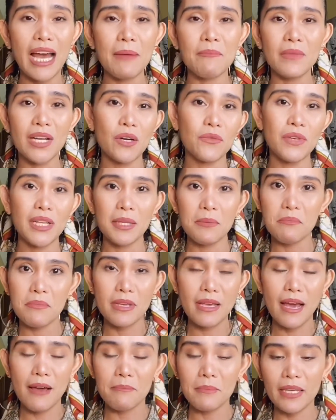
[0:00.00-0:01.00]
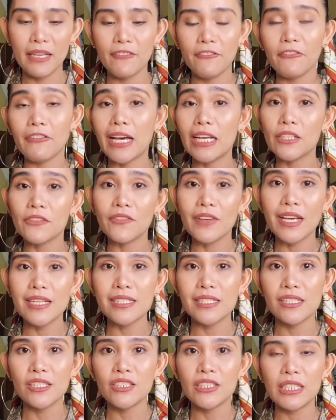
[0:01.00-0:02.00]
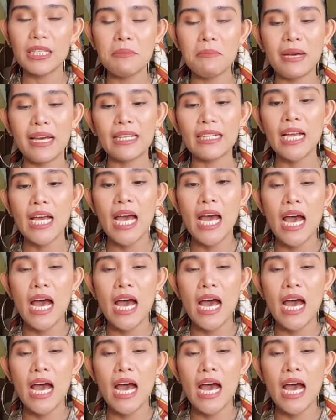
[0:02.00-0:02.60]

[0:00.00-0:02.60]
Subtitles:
I'm not really a big fan of SLG, but